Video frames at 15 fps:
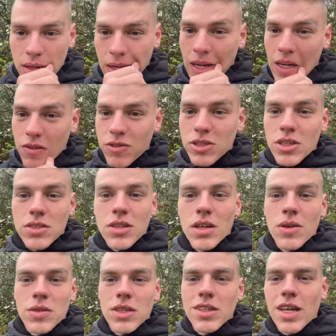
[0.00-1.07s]
than if you just done
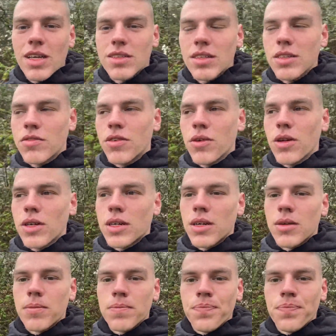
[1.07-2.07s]
it on the days that you feel like it